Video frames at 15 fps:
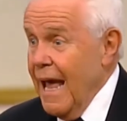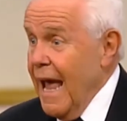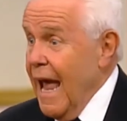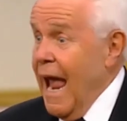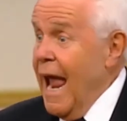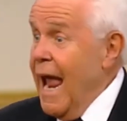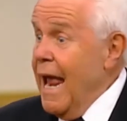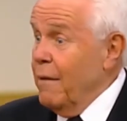
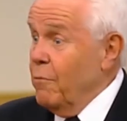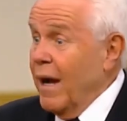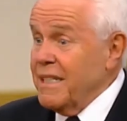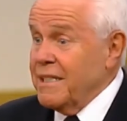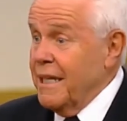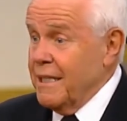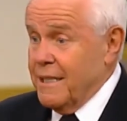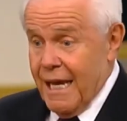And
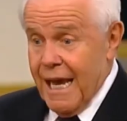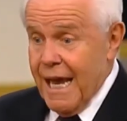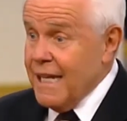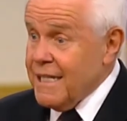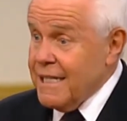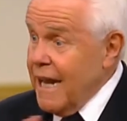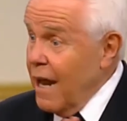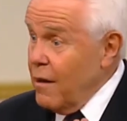watch this.
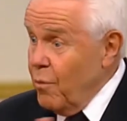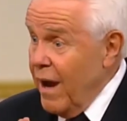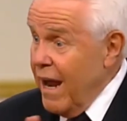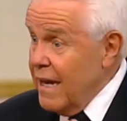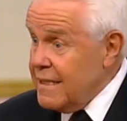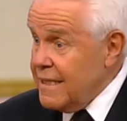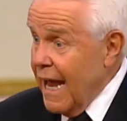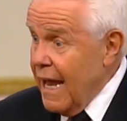It's not
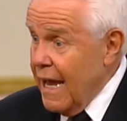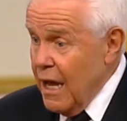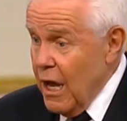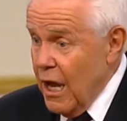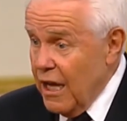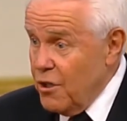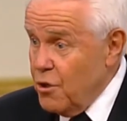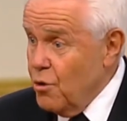where it's at.
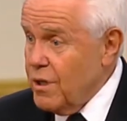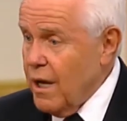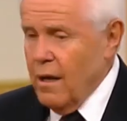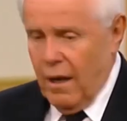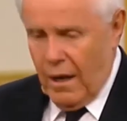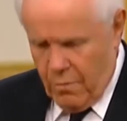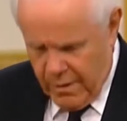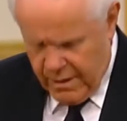It's used.
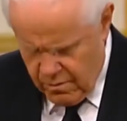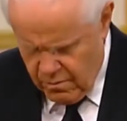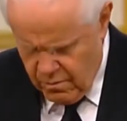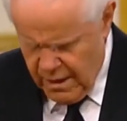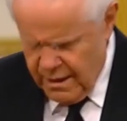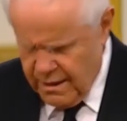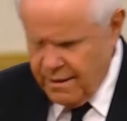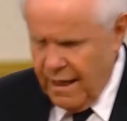I went,
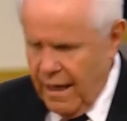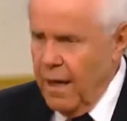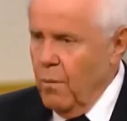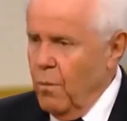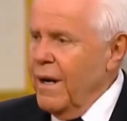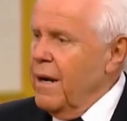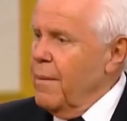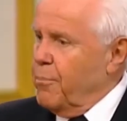what is that?
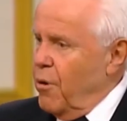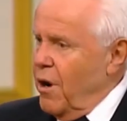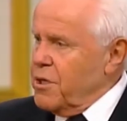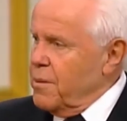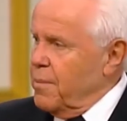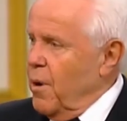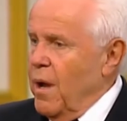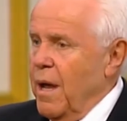Wasn't a
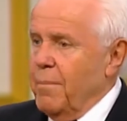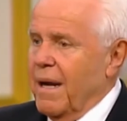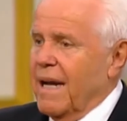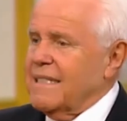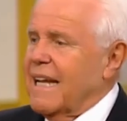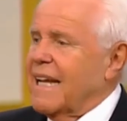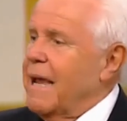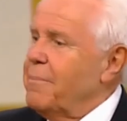pressure point,
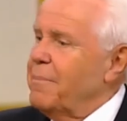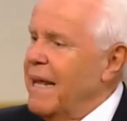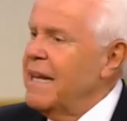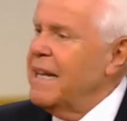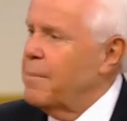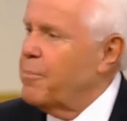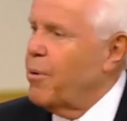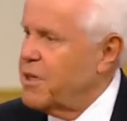because I kept
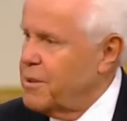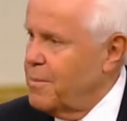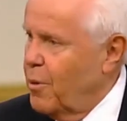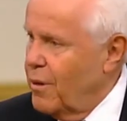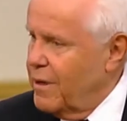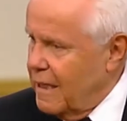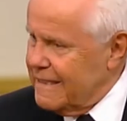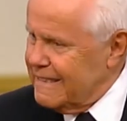hitting the pressure
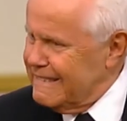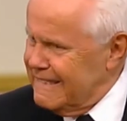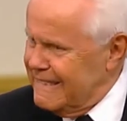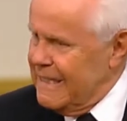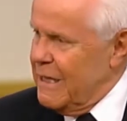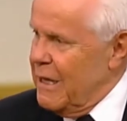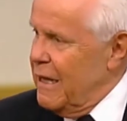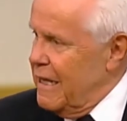point.
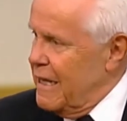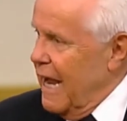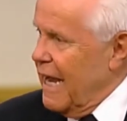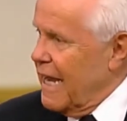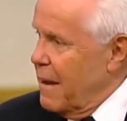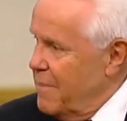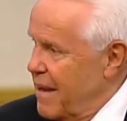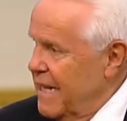I
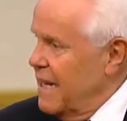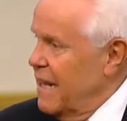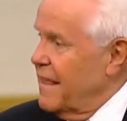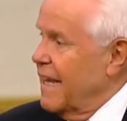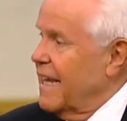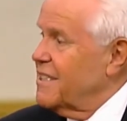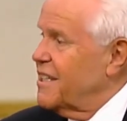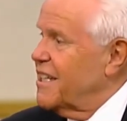kept hitting the
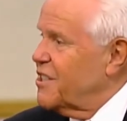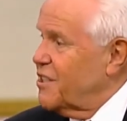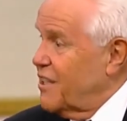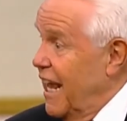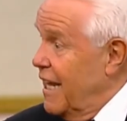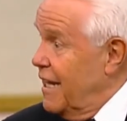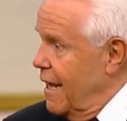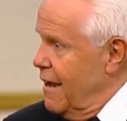thing because it
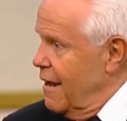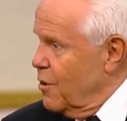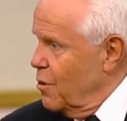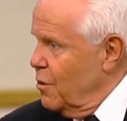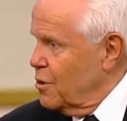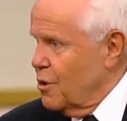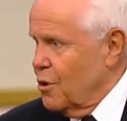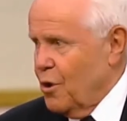said
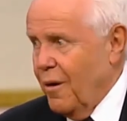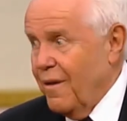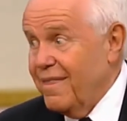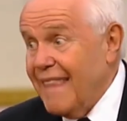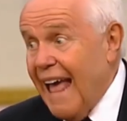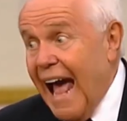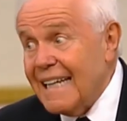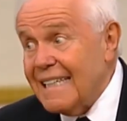cruise control.
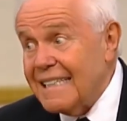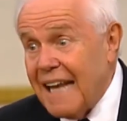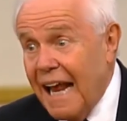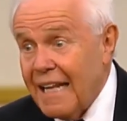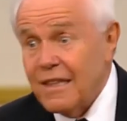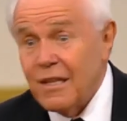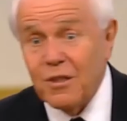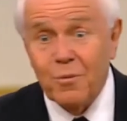That's
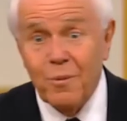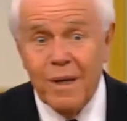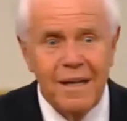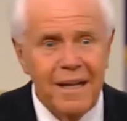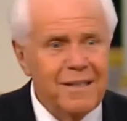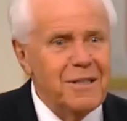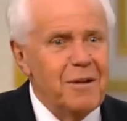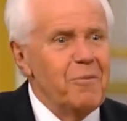not the switch.
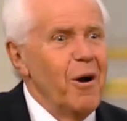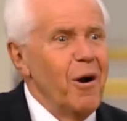See, we're